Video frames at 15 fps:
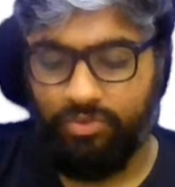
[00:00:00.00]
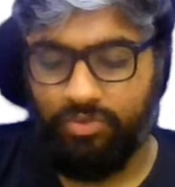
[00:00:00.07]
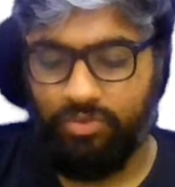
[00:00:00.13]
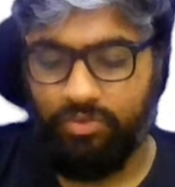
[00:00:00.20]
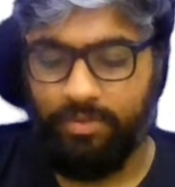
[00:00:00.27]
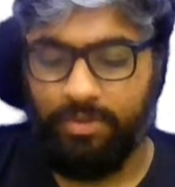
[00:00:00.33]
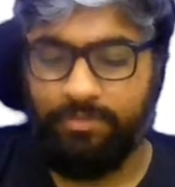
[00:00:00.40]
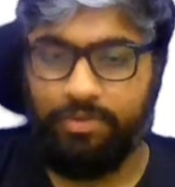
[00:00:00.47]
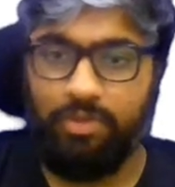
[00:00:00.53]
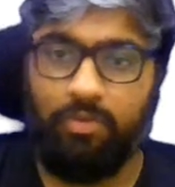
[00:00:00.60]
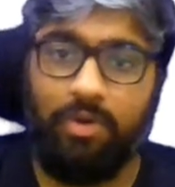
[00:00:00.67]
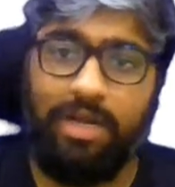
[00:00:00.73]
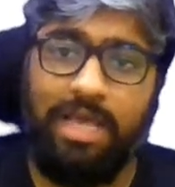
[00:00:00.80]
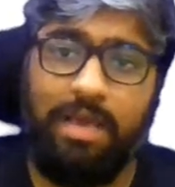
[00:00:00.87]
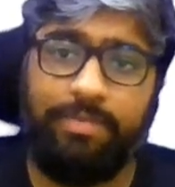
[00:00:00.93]
Superb. So
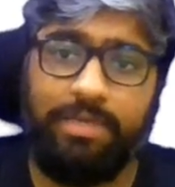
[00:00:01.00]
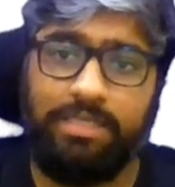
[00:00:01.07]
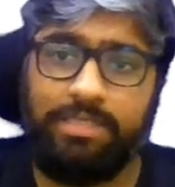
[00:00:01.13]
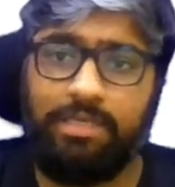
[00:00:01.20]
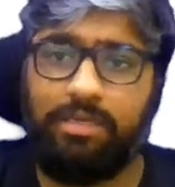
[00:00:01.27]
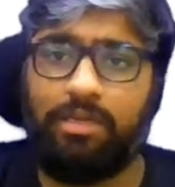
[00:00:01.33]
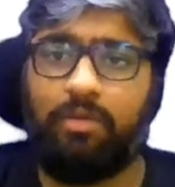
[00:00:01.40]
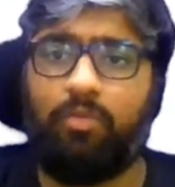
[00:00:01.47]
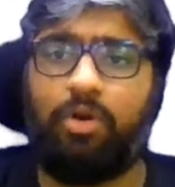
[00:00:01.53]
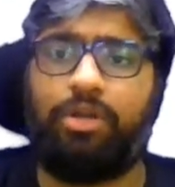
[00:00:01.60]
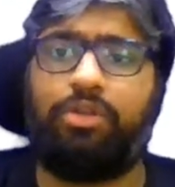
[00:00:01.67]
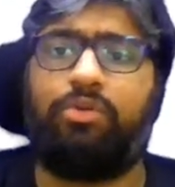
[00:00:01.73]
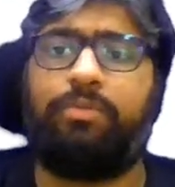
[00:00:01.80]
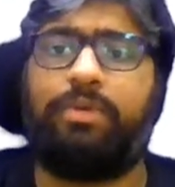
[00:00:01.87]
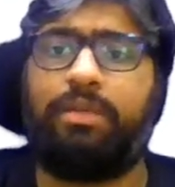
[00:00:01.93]
what happens here now? What
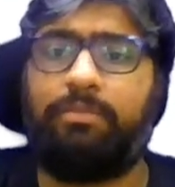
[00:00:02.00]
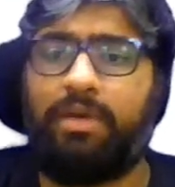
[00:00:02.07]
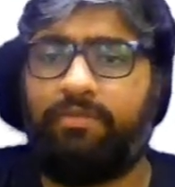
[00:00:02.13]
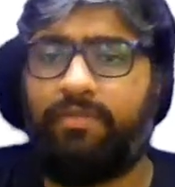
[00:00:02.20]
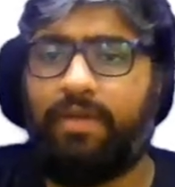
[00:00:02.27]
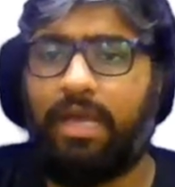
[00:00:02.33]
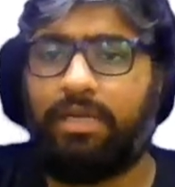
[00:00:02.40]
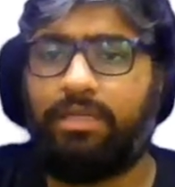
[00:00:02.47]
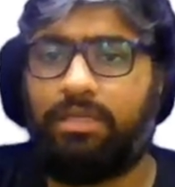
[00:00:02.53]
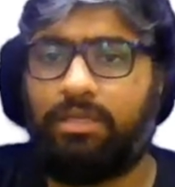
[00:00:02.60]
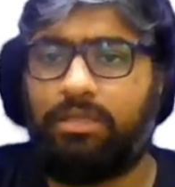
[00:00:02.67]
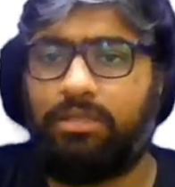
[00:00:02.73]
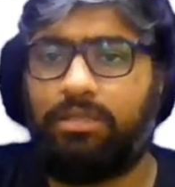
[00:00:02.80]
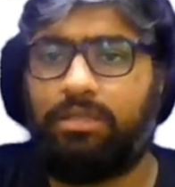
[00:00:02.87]
do you mean by factor?